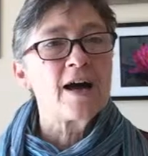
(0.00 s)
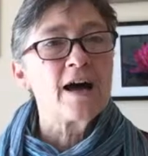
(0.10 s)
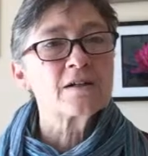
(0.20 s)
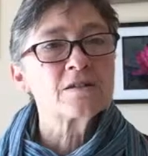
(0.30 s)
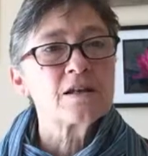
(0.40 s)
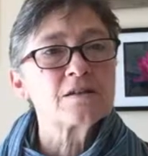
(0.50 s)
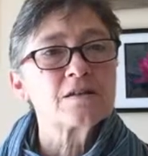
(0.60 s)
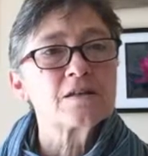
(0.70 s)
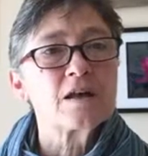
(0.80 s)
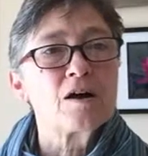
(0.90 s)

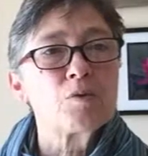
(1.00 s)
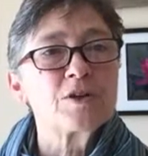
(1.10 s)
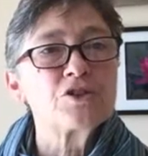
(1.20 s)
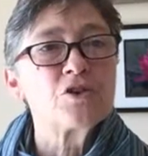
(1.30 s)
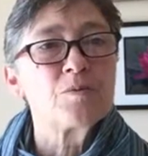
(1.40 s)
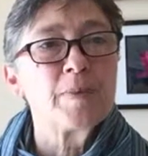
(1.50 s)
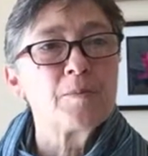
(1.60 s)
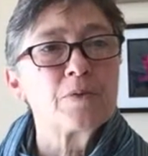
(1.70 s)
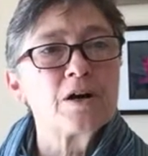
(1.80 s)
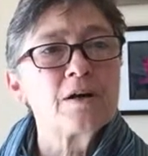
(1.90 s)
access, once you're a
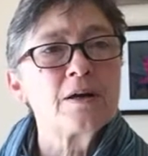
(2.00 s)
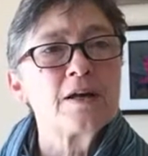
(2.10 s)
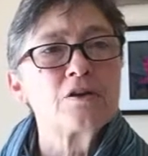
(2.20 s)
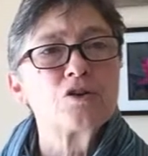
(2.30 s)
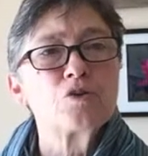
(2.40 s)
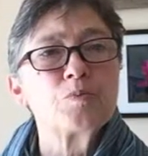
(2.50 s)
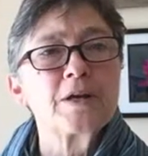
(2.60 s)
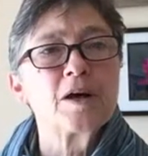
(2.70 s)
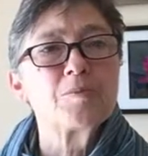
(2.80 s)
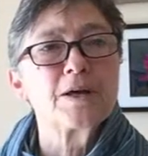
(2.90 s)
member, you'll
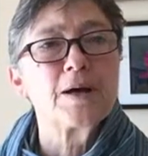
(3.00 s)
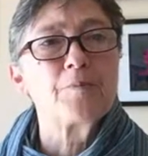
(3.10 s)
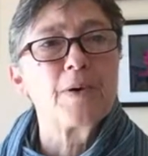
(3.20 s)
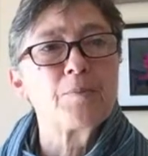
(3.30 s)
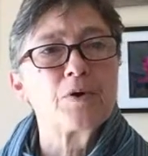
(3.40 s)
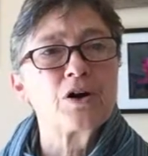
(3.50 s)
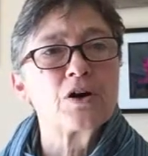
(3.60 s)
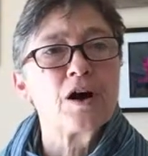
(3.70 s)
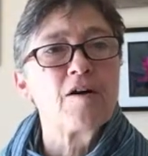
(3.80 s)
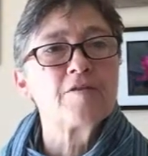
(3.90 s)
become a
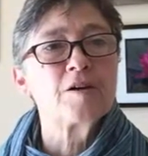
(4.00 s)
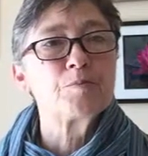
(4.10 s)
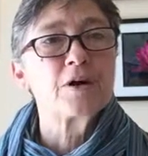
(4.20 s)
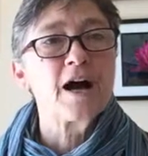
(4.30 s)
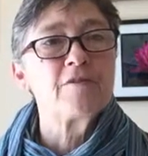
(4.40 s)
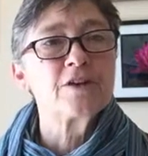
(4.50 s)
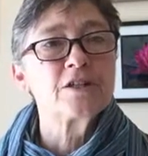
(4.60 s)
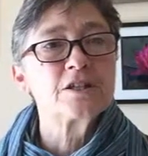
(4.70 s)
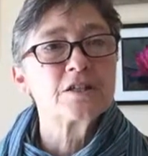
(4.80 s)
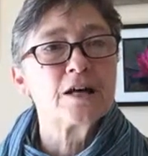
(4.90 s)
member of a
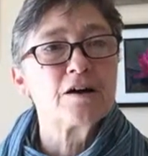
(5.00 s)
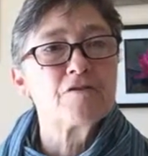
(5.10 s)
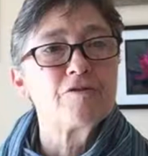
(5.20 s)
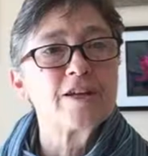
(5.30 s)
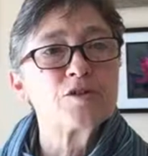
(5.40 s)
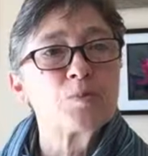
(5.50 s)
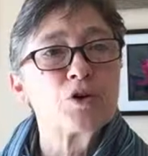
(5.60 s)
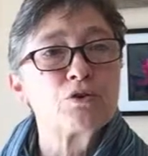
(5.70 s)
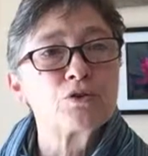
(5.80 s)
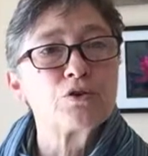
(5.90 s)
private
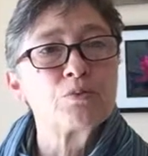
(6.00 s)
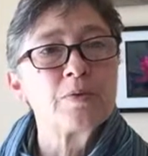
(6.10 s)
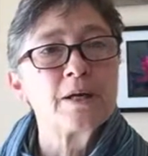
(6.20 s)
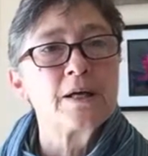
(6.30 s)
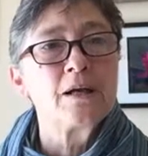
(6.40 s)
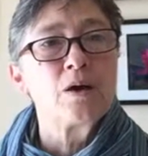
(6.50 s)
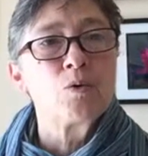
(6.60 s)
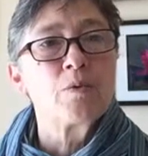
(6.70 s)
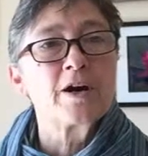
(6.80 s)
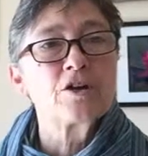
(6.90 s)
Facebook group
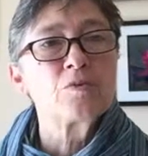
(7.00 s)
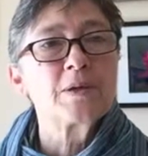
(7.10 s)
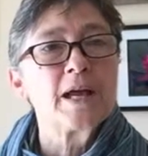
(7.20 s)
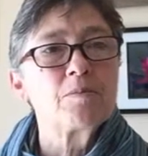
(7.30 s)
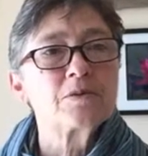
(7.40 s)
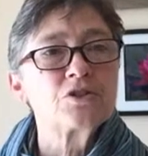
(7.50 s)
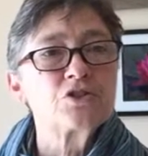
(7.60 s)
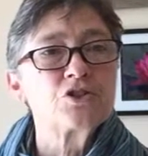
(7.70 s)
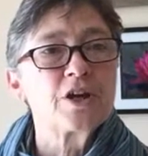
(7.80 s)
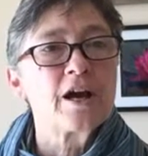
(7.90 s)
where you'll be able
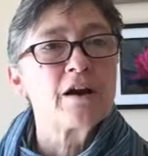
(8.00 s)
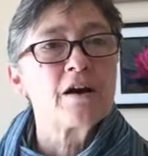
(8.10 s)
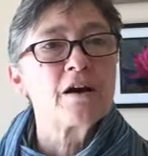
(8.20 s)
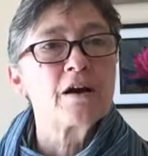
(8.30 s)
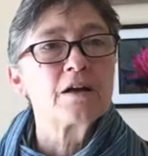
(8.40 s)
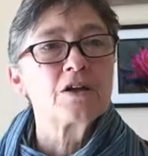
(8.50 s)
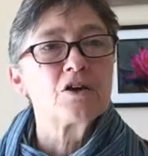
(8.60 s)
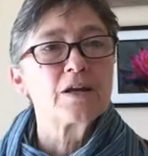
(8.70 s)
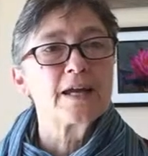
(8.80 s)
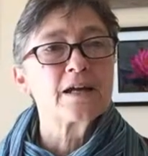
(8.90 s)
to share
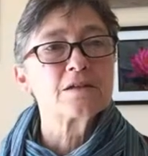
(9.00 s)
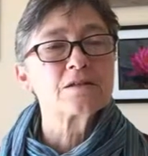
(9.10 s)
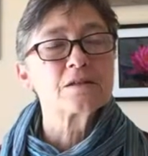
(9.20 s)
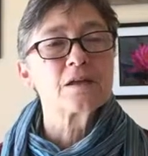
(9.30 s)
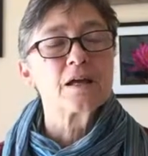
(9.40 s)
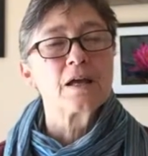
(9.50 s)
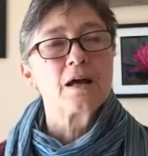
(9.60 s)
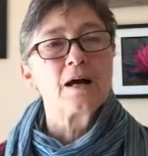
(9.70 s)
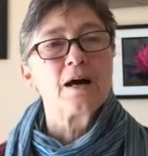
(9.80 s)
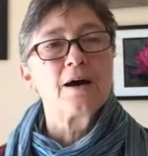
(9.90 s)
your links,
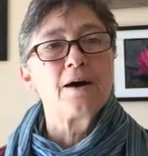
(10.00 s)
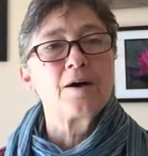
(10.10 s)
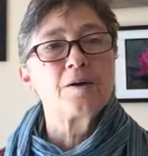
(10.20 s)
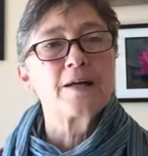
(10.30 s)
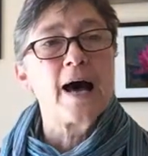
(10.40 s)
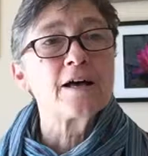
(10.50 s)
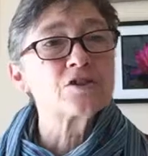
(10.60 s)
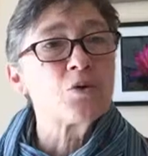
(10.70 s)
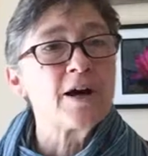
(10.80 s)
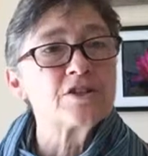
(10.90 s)

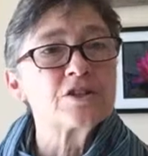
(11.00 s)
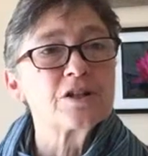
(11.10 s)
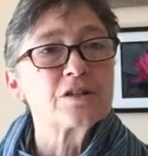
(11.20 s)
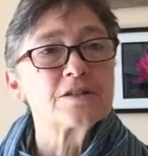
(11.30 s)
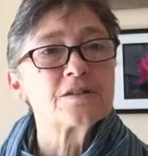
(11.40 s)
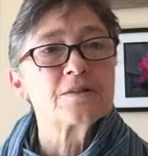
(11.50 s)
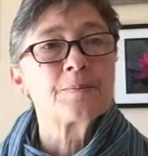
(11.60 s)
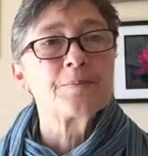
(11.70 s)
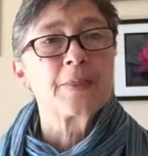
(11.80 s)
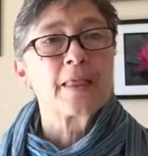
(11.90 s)
ask questions.